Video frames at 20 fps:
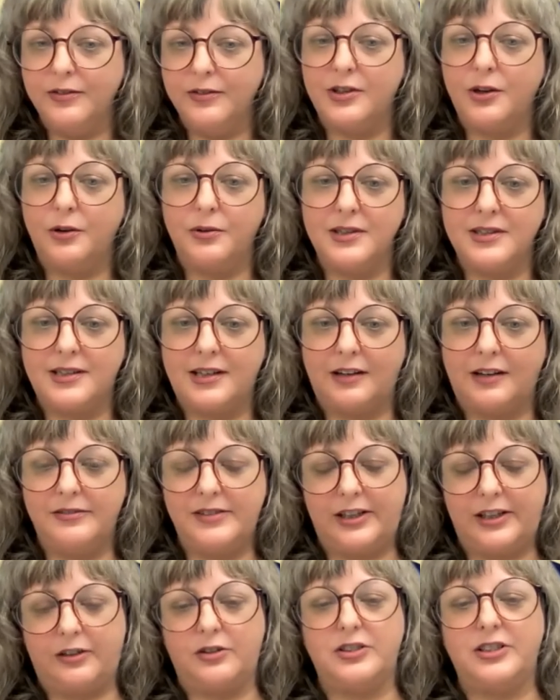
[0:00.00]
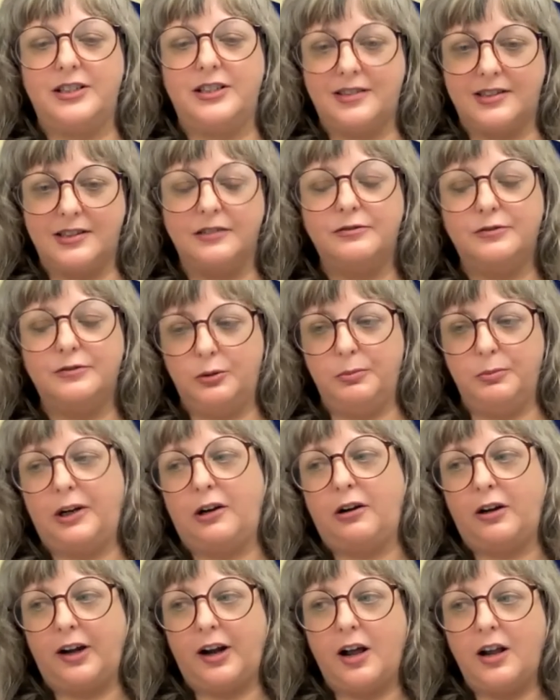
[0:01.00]
So instead of tear sheets, the full
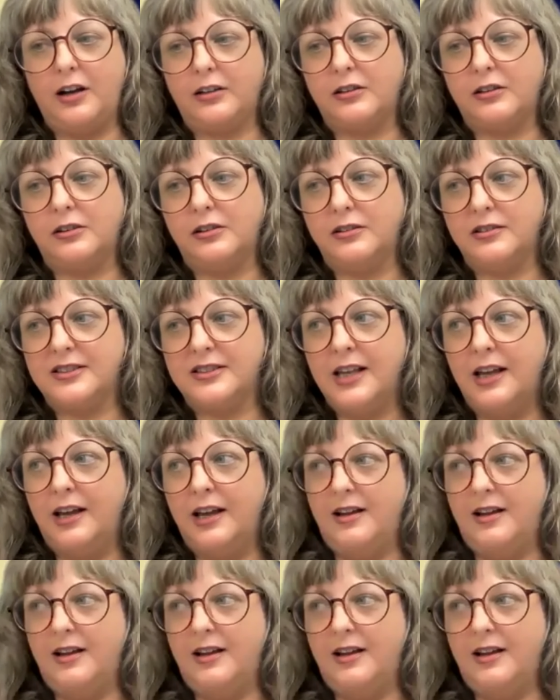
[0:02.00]
periodicals.